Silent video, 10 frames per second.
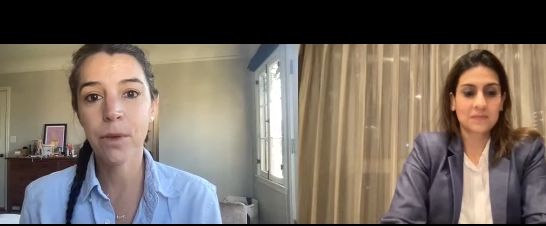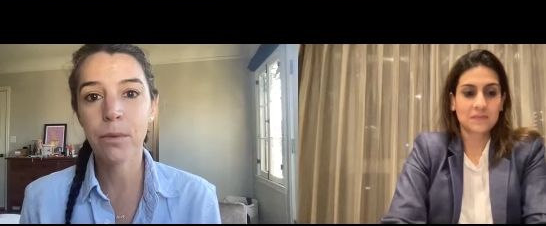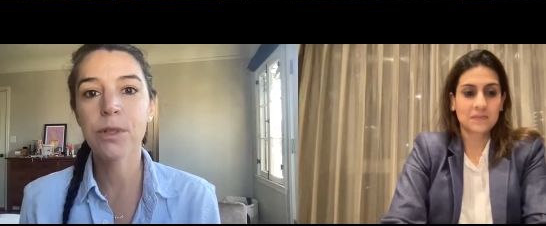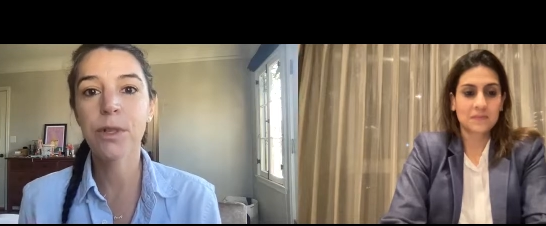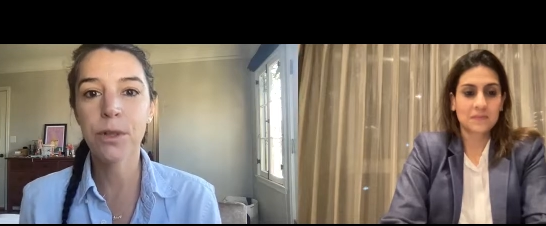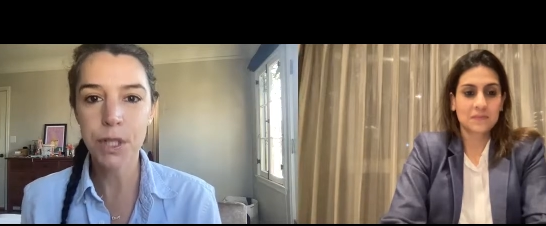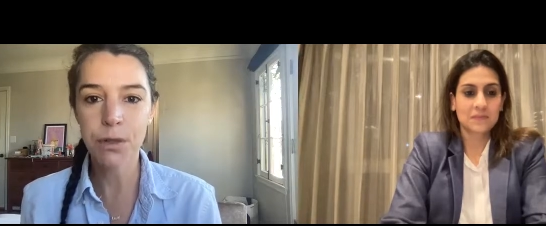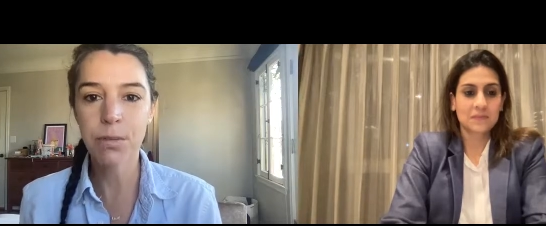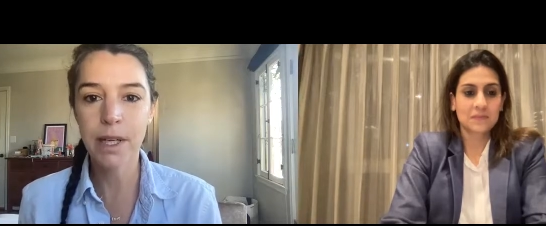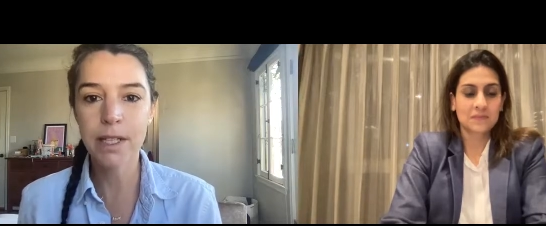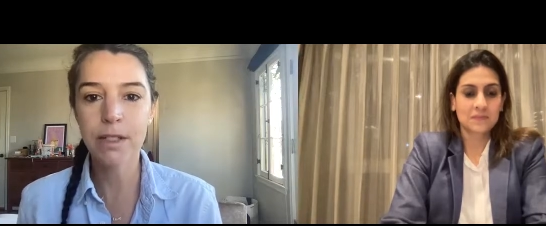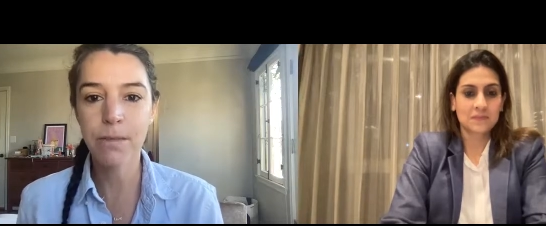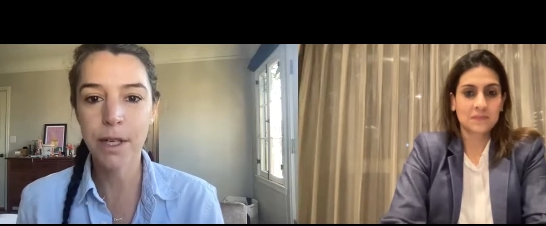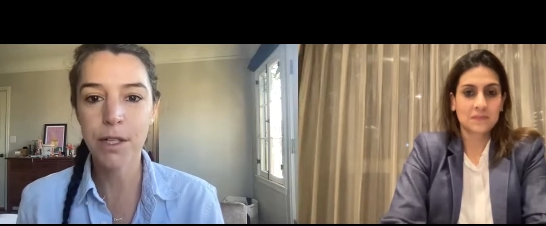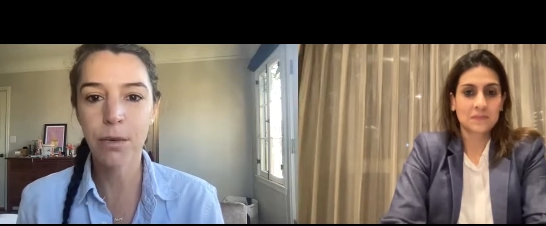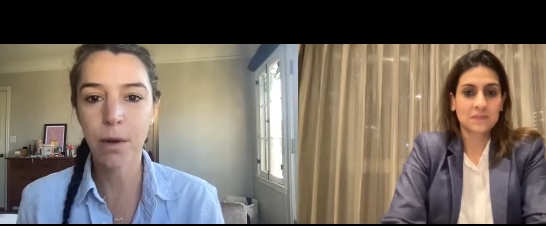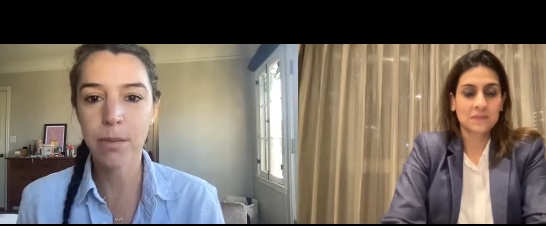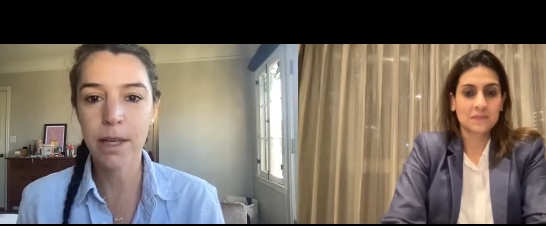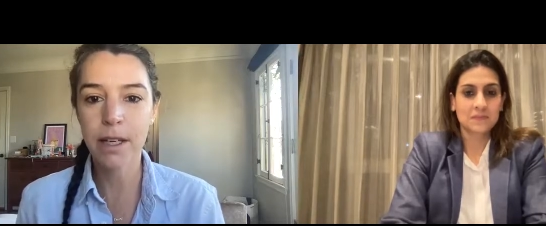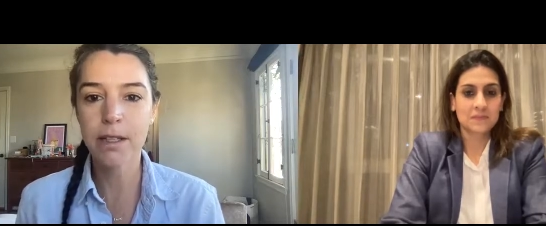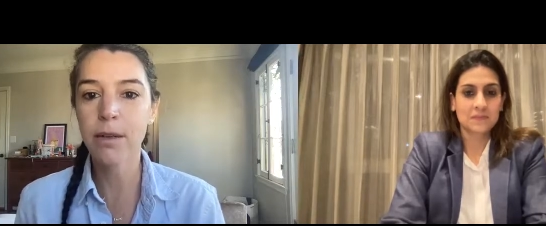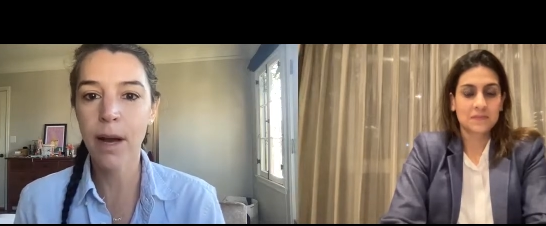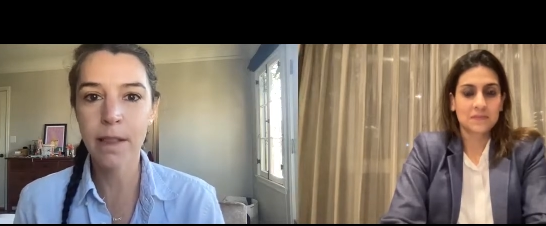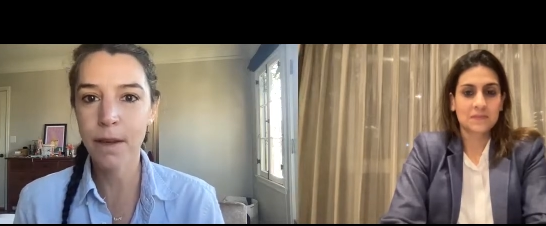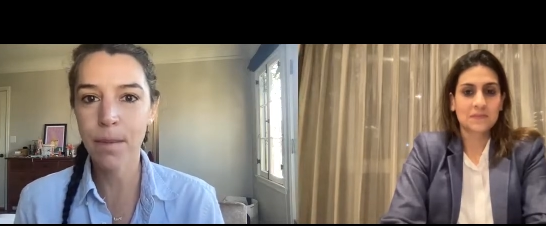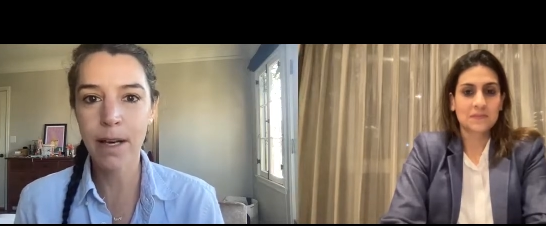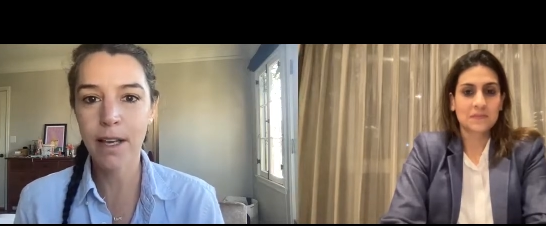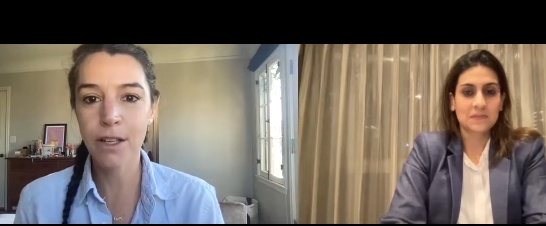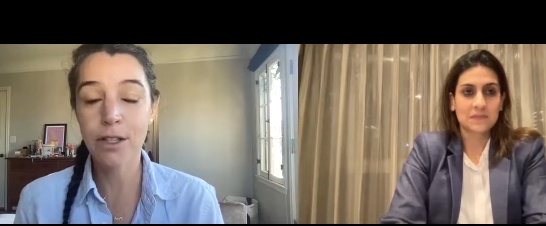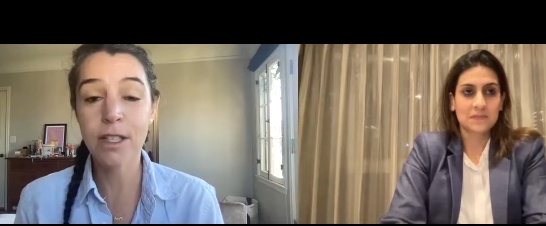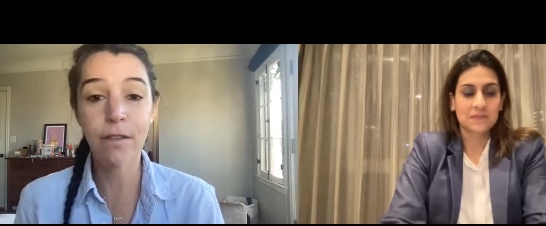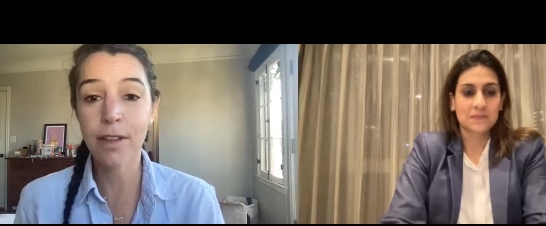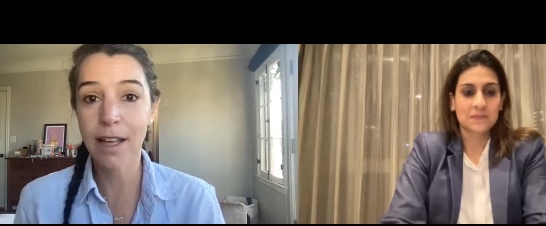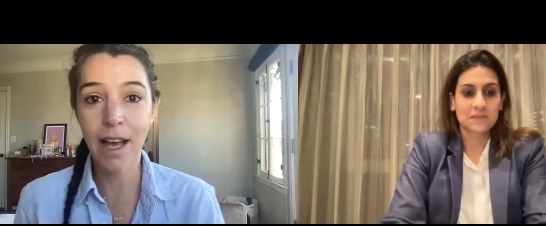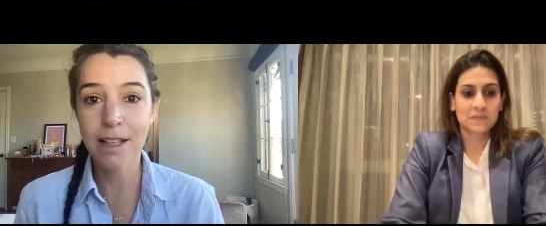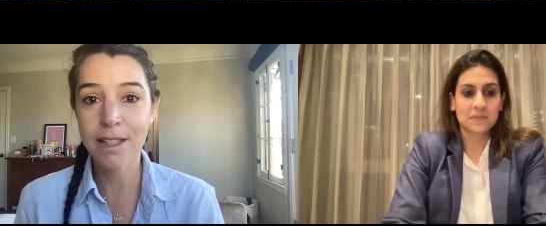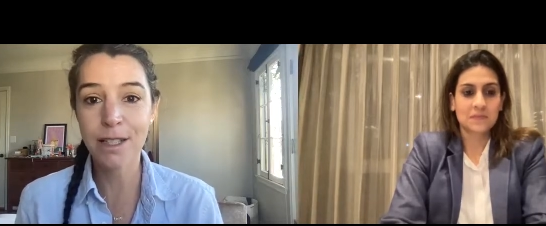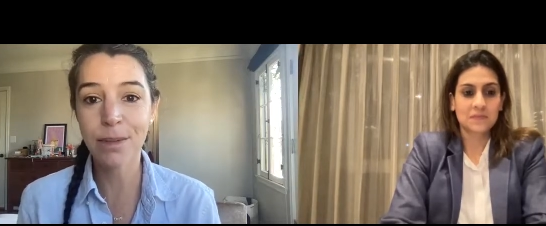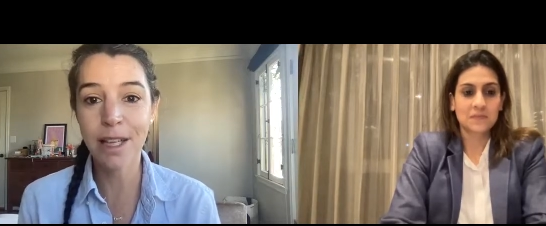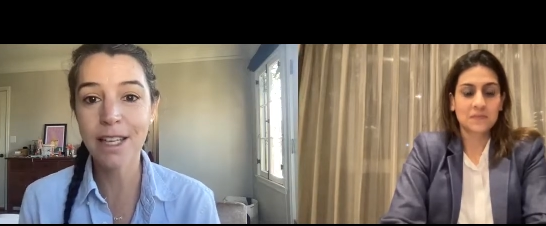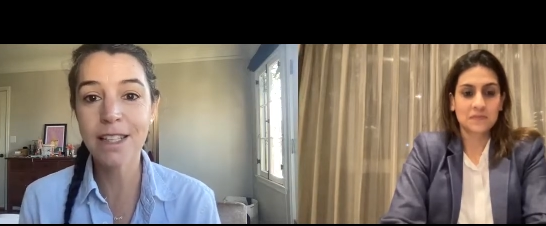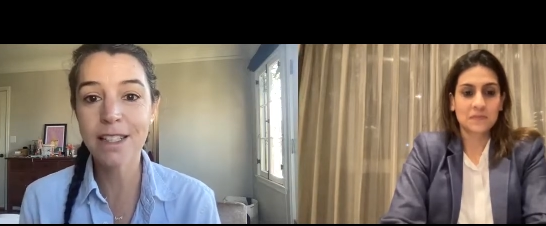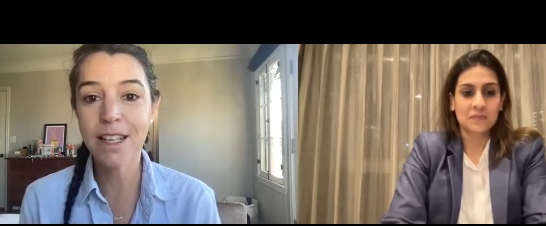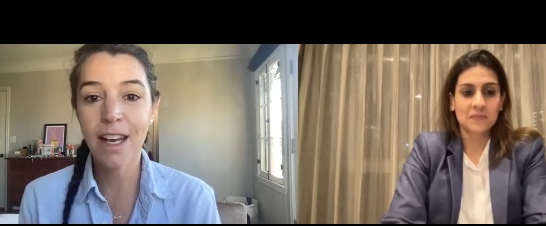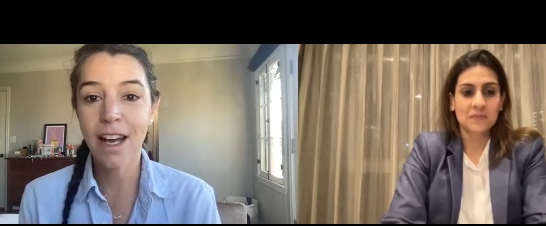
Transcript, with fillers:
Speaker 1: return to a place of mental well-being. So I think medication definitely has its place.